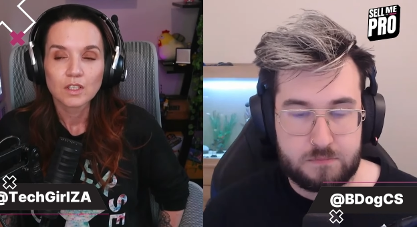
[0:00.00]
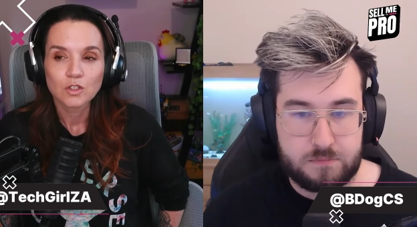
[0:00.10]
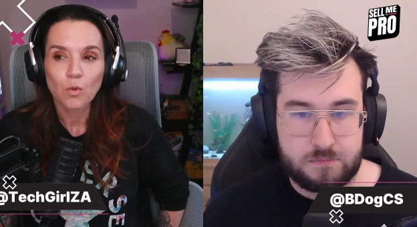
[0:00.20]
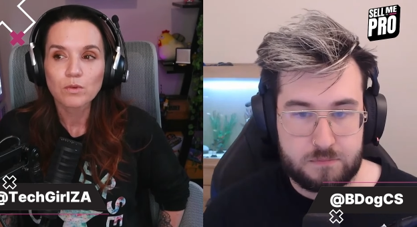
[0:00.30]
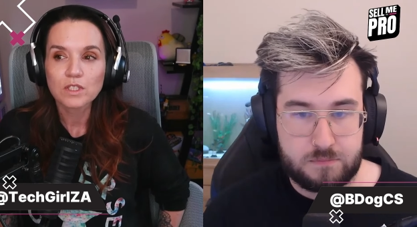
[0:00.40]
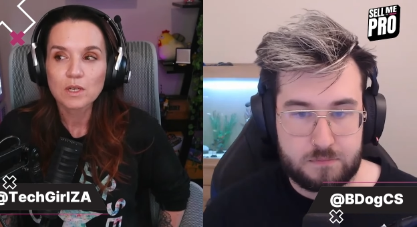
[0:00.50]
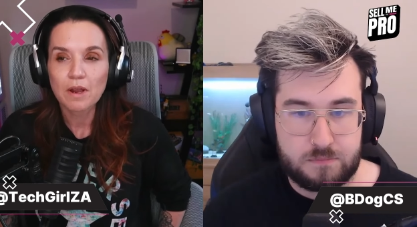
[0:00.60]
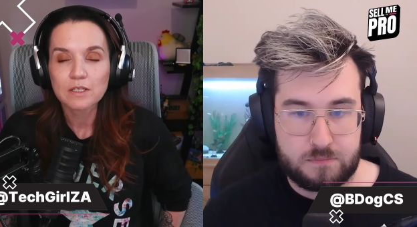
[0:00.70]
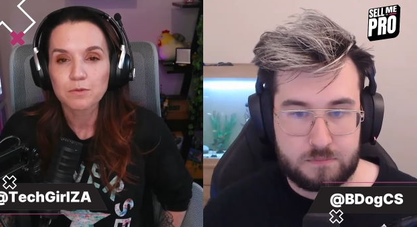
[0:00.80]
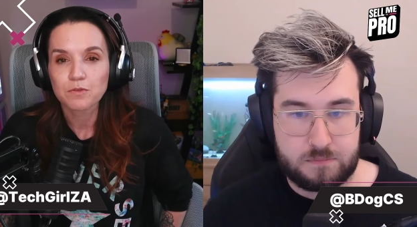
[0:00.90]
Speaker 1: So what was it
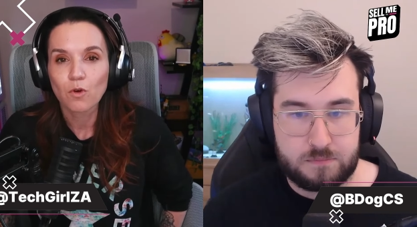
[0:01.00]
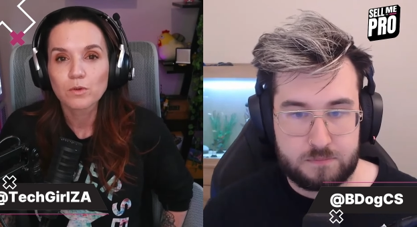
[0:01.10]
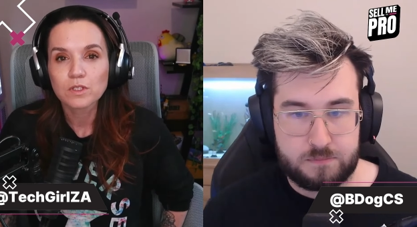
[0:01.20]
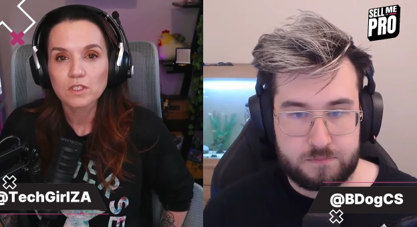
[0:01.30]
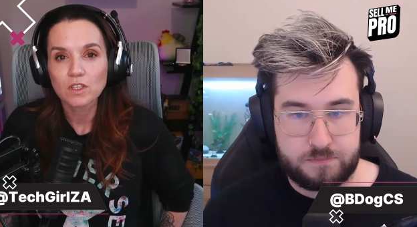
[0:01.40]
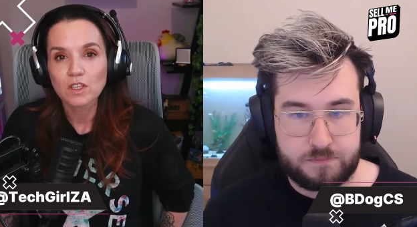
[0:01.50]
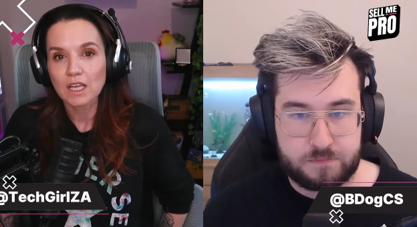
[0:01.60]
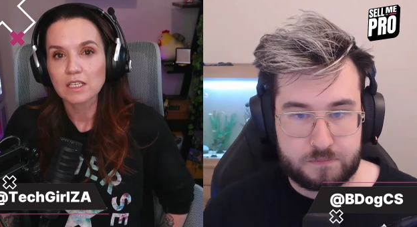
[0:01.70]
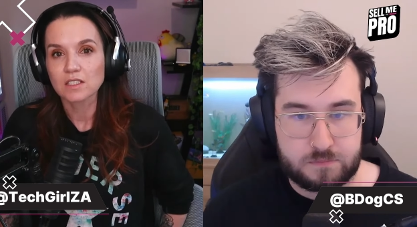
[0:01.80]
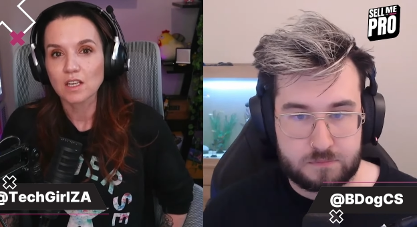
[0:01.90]
about his performances on
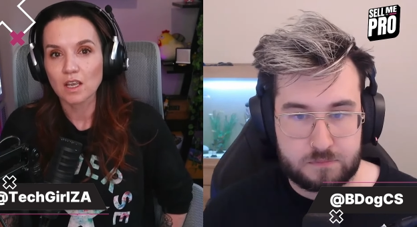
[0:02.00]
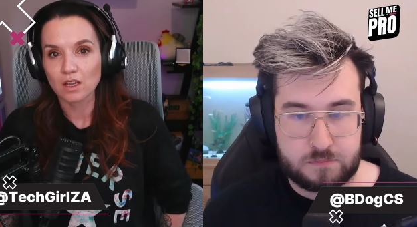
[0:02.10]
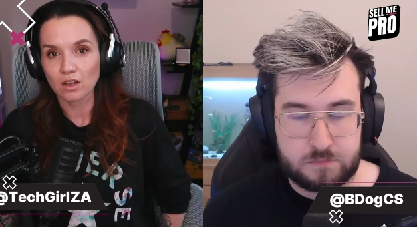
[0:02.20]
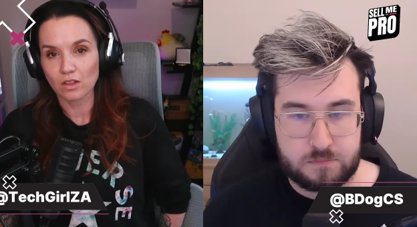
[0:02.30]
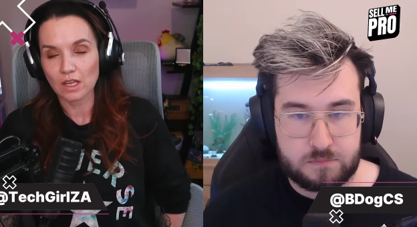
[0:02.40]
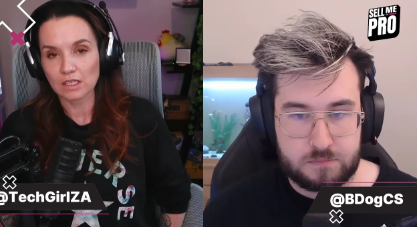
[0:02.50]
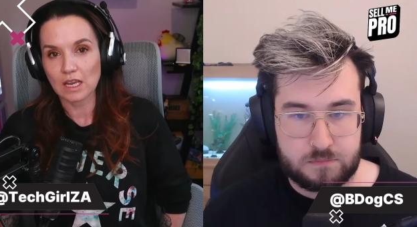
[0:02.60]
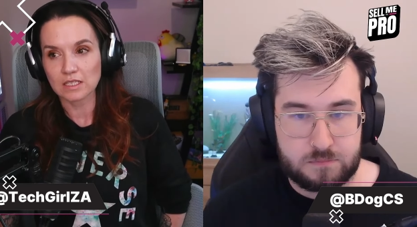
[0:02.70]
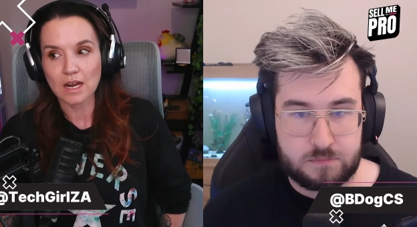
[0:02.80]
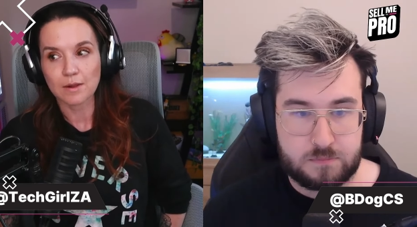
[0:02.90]
the Kase, on
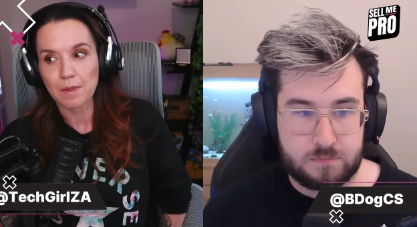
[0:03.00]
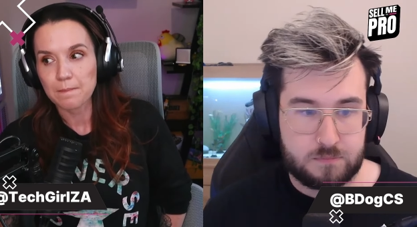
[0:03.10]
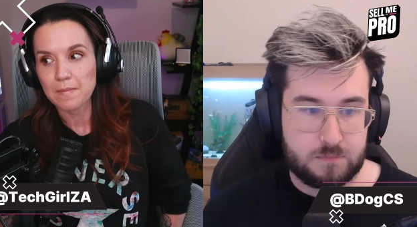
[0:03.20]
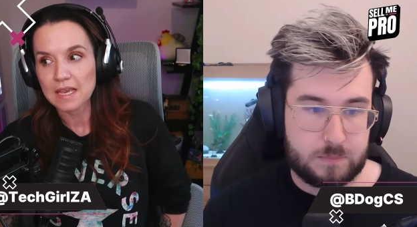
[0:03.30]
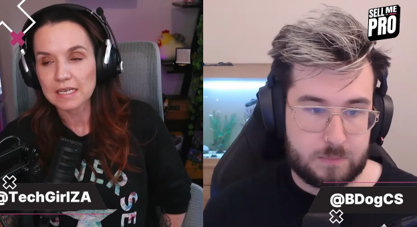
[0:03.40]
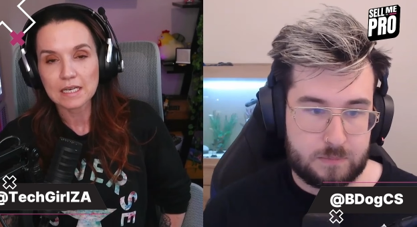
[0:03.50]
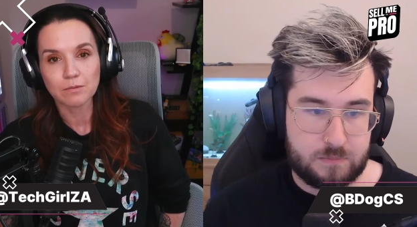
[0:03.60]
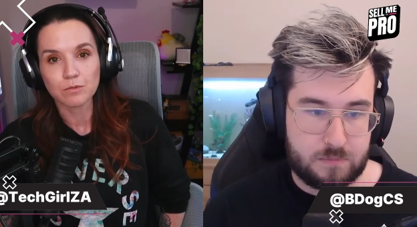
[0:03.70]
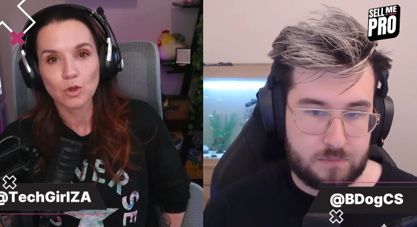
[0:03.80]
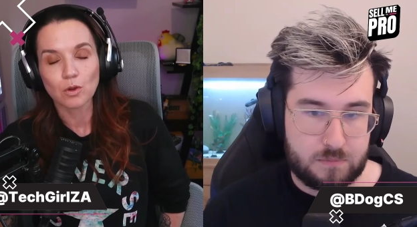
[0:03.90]
that Kase lineup, that made
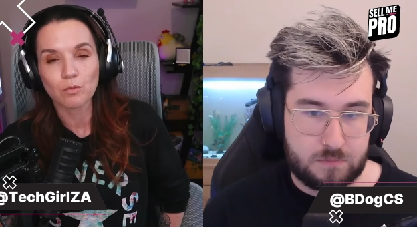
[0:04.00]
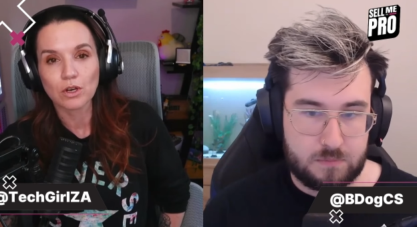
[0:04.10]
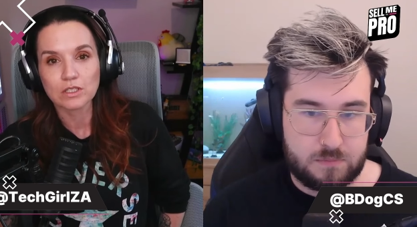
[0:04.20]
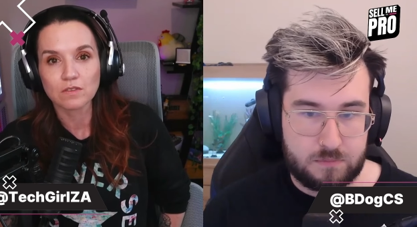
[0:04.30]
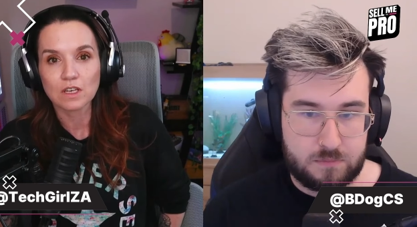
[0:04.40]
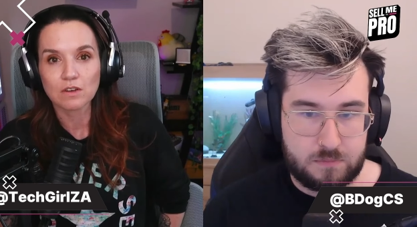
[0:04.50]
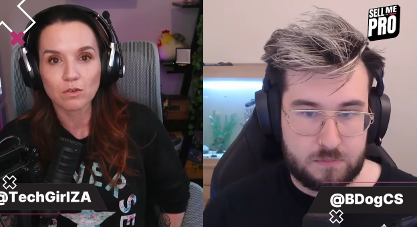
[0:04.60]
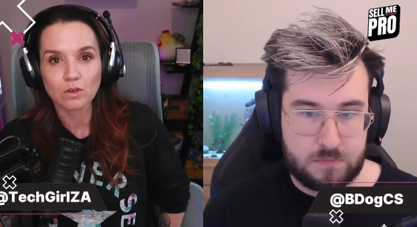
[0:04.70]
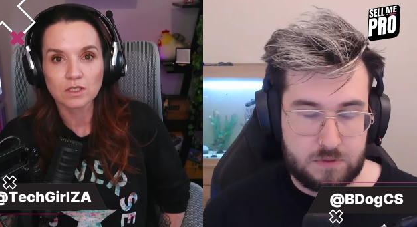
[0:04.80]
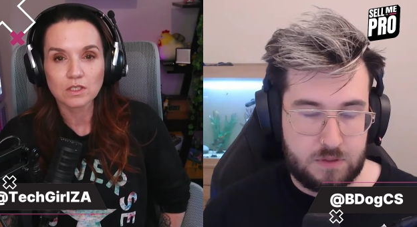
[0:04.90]
him so impressive that
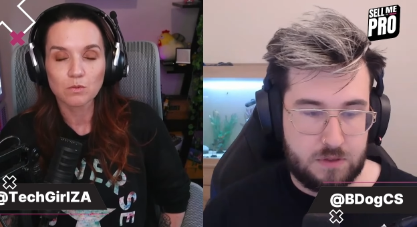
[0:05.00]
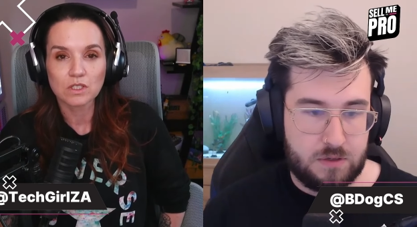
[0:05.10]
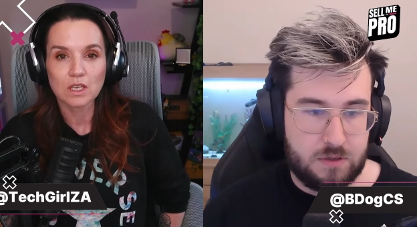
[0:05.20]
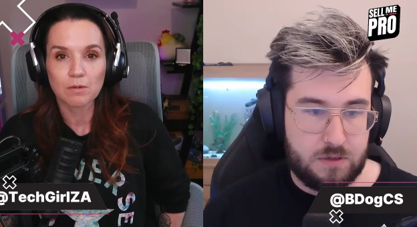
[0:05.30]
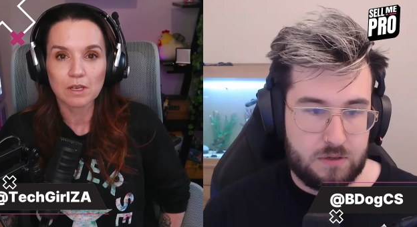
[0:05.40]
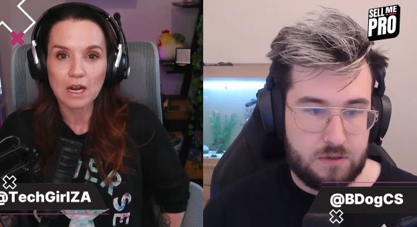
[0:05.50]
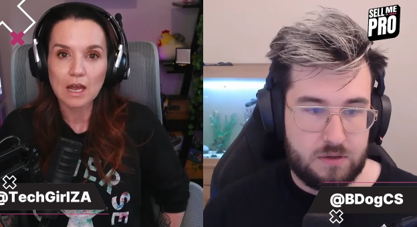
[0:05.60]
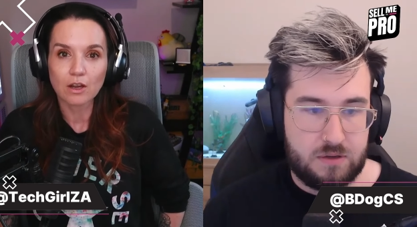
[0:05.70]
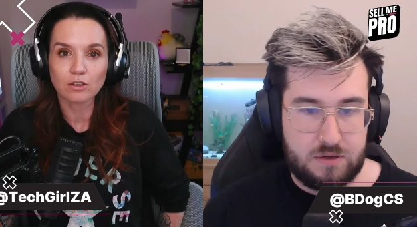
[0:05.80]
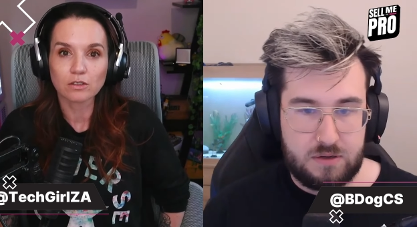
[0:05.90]
everyone was keeping
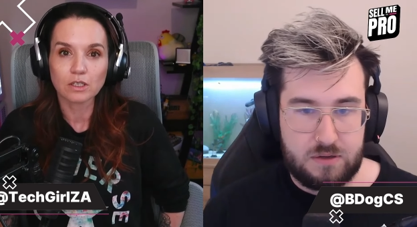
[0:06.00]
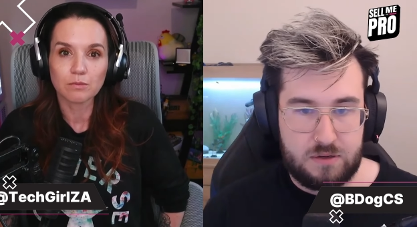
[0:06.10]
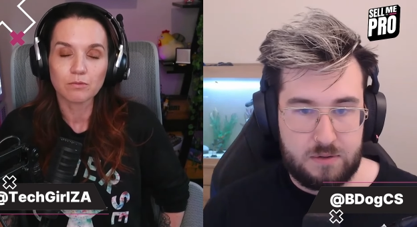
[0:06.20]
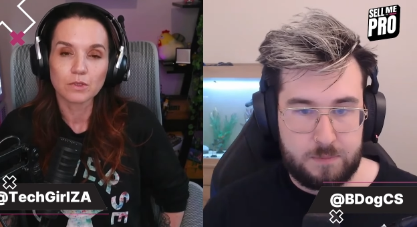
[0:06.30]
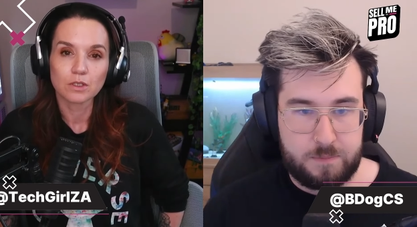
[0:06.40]
an eye on him?